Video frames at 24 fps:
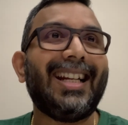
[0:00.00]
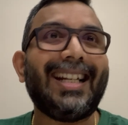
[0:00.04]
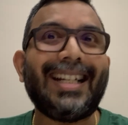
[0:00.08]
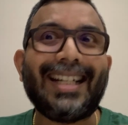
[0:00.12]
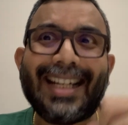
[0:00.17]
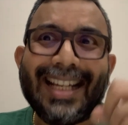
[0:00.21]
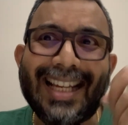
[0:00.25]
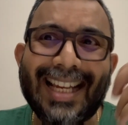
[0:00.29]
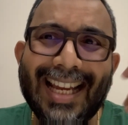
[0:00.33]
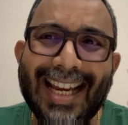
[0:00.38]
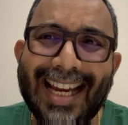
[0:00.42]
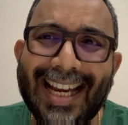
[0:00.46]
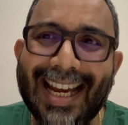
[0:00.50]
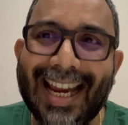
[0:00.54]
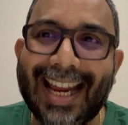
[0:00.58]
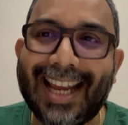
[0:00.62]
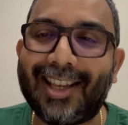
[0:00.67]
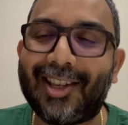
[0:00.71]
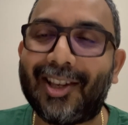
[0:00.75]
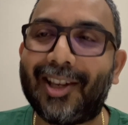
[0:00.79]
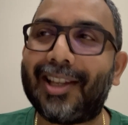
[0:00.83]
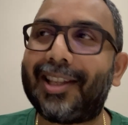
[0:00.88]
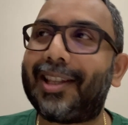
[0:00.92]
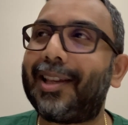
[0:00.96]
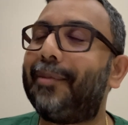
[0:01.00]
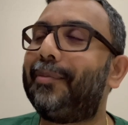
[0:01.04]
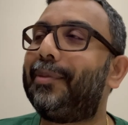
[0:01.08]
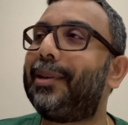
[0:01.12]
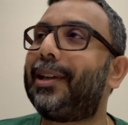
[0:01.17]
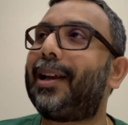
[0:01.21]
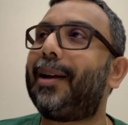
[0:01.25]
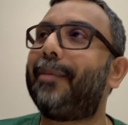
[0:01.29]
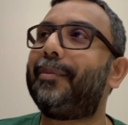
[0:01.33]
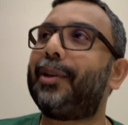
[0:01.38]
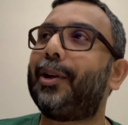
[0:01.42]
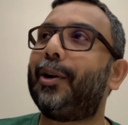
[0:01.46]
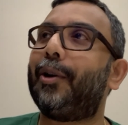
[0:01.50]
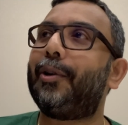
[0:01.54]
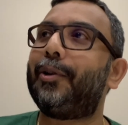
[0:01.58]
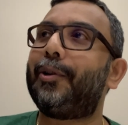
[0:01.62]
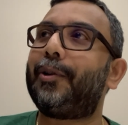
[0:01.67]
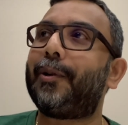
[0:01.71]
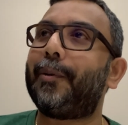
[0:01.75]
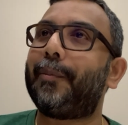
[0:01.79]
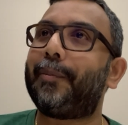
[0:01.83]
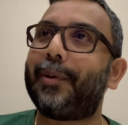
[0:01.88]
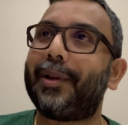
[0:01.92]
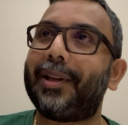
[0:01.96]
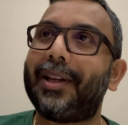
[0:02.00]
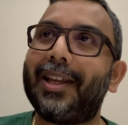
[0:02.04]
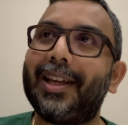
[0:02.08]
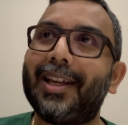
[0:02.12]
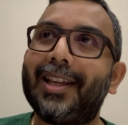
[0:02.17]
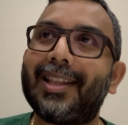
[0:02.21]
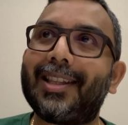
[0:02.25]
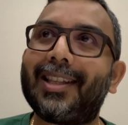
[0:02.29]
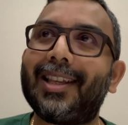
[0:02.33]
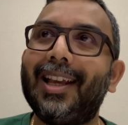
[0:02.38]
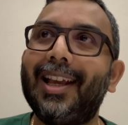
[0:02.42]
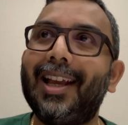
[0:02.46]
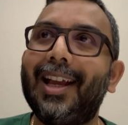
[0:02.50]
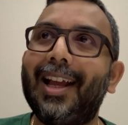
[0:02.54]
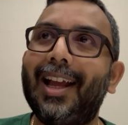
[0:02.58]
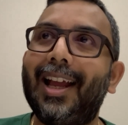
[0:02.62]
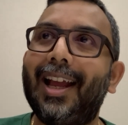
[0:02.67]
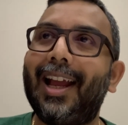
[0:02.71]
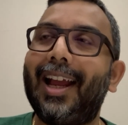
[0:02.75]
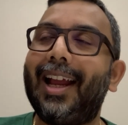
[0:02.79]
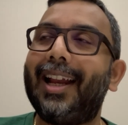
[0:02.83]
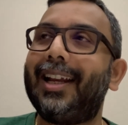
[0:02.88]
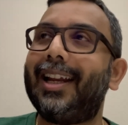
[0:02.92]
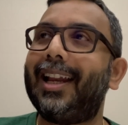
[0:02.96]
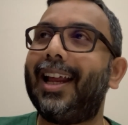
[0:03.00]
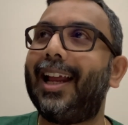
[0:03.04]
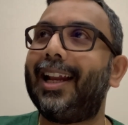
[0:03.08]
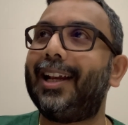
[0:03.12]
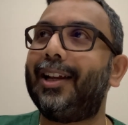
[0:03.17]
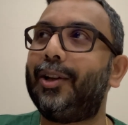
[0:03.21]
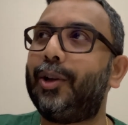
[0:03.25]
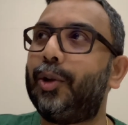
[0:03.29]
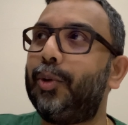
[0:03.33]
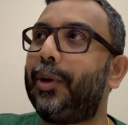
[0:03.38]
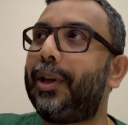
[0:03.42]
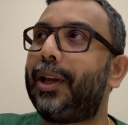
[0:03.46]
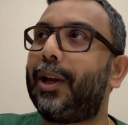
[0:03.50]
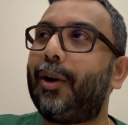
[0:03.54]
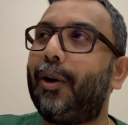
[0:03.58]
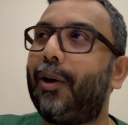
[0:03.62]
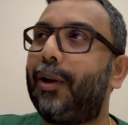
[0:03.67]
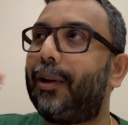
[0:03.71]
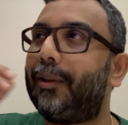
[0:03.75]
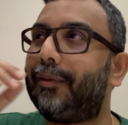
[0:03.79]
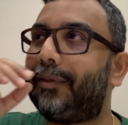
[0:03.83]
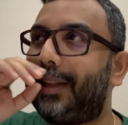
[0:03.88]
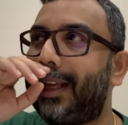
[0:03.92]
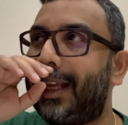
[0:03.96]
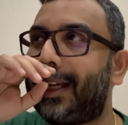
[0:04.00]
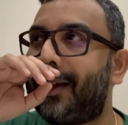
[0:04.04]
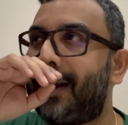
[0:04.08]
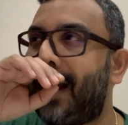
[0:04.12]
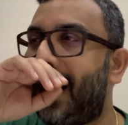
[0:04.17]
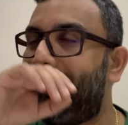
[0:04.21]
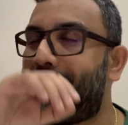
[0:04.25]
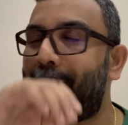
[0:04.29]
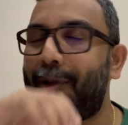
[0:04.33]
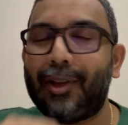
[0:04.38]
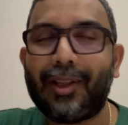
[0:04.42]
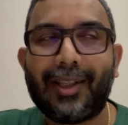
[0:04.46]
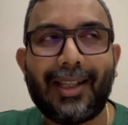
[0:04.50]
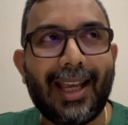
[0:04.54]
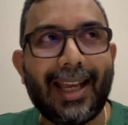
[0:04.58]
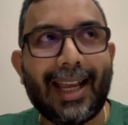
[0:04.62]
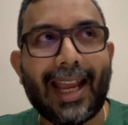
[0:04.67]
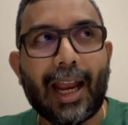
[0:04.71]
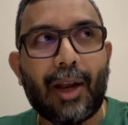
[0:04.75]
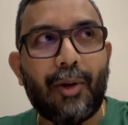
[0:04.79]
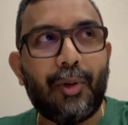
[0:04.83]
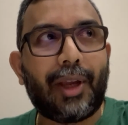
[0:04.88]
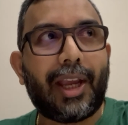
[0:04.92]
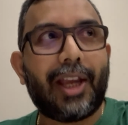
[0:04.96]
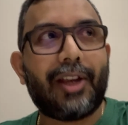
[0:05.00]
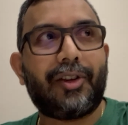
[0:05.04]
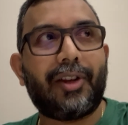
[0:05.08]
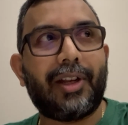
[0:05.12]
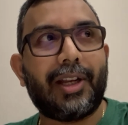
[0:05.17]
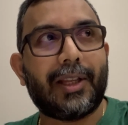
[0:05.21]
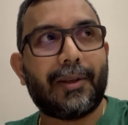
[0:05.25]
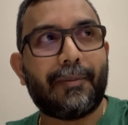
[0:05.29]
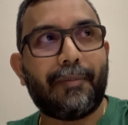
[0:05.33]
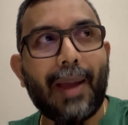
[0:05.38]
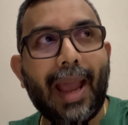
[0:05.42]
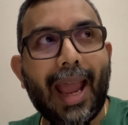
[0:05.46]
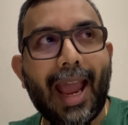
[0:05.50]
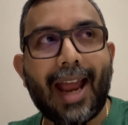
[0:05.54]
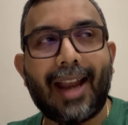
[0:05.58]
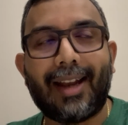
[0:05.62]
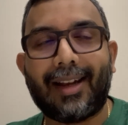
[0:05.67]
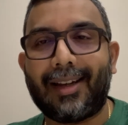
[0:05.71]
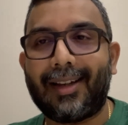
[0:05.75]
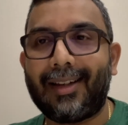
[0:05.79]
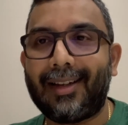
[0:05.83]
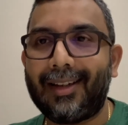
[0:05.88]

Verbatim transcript: teenagers are becoming entrepreneurs, and and doing all of that. Now, I'm not saying education is bad.